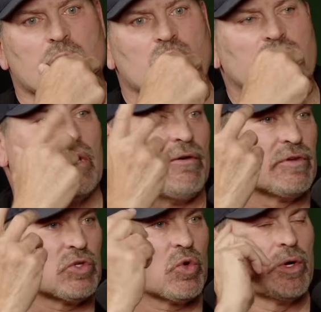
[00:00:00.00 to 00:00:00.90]
who's the
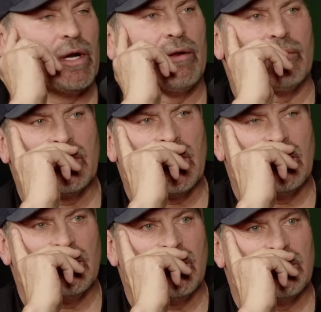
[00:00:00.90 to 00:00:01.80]
offensive coordinator in
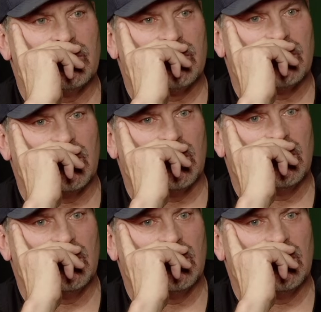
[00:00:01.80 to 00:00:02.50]
Kansas City.